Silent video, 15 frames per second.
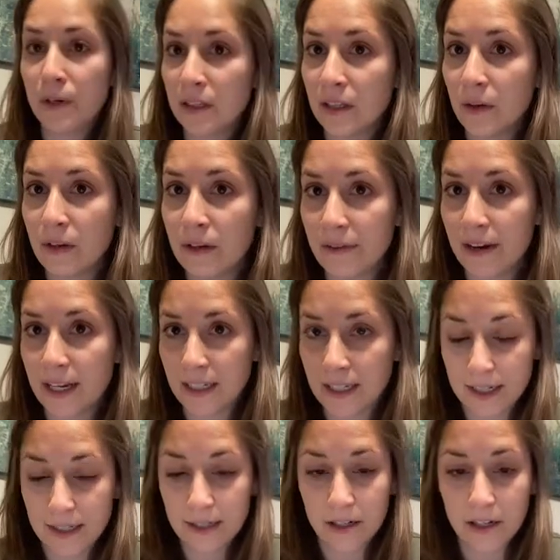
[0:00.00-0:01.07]
and hold to
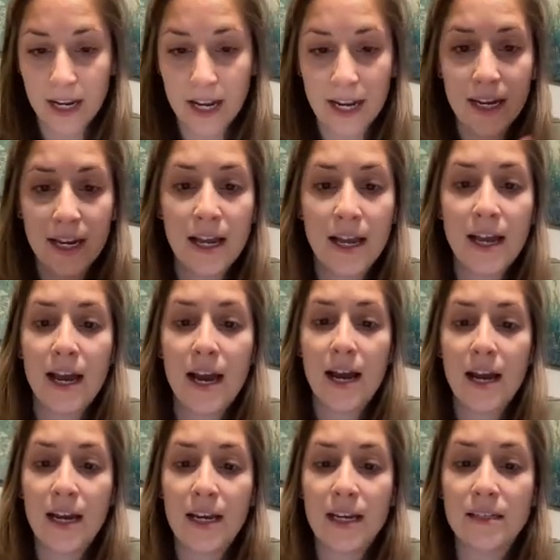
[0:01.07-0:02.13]
drag the window
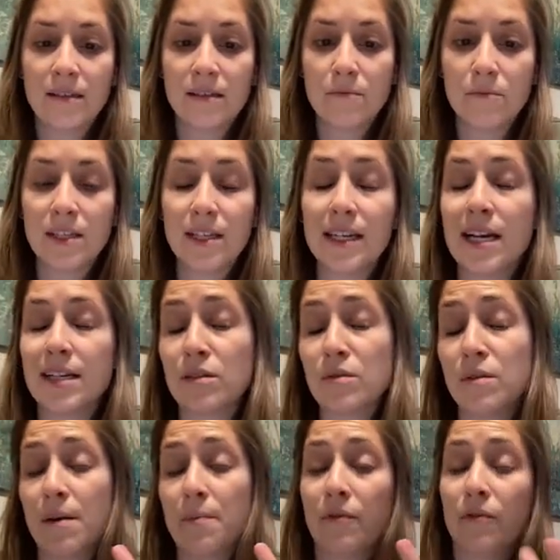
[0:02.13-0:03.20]
smaller. This
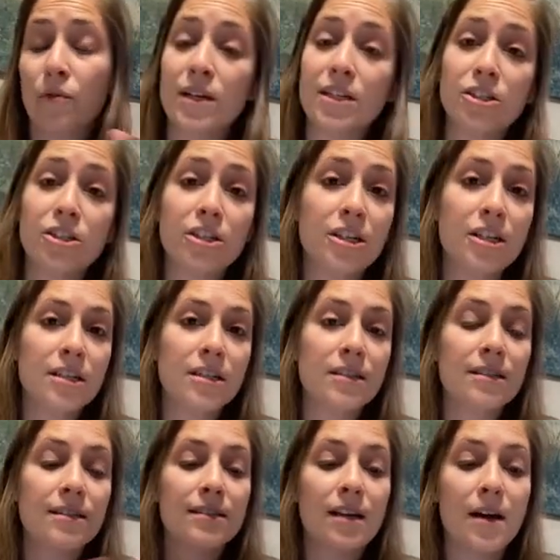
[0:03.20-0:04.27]
is important because
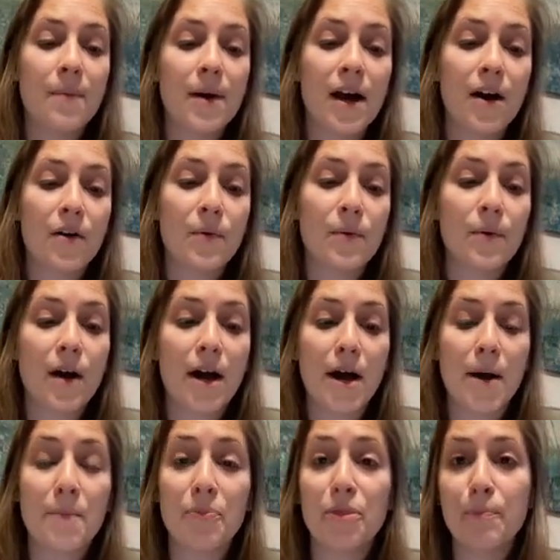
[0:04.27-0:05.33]
often your child
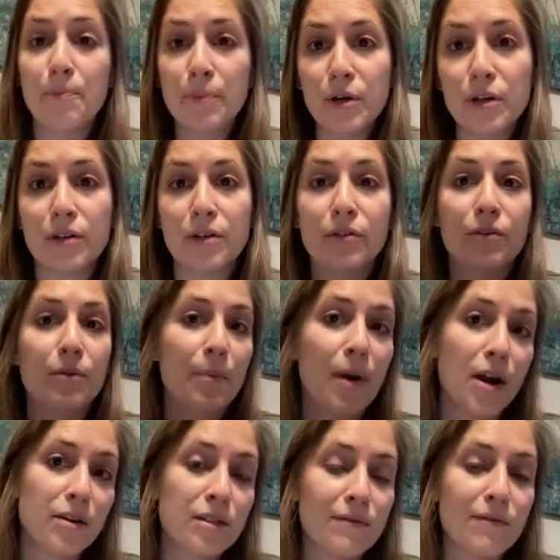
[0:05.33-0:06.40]
will want to be able to
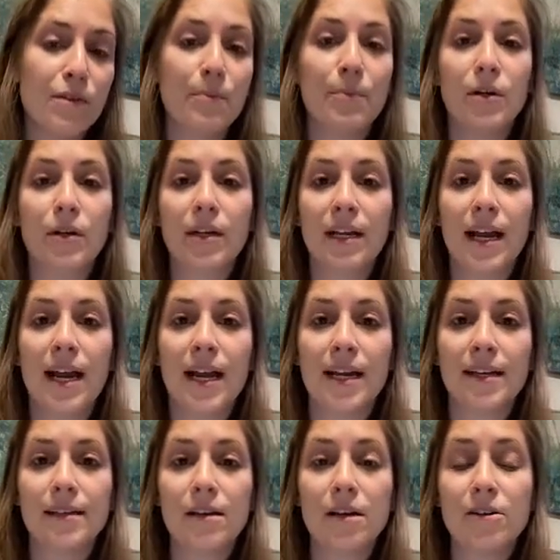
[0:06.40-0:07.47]
have a Zoom meeting
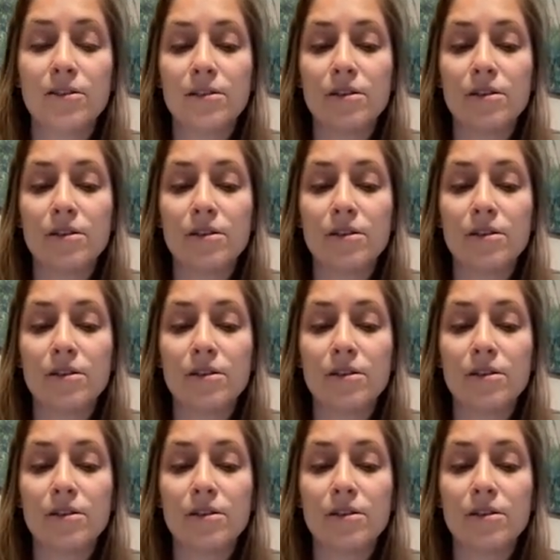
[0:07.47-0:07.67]
going on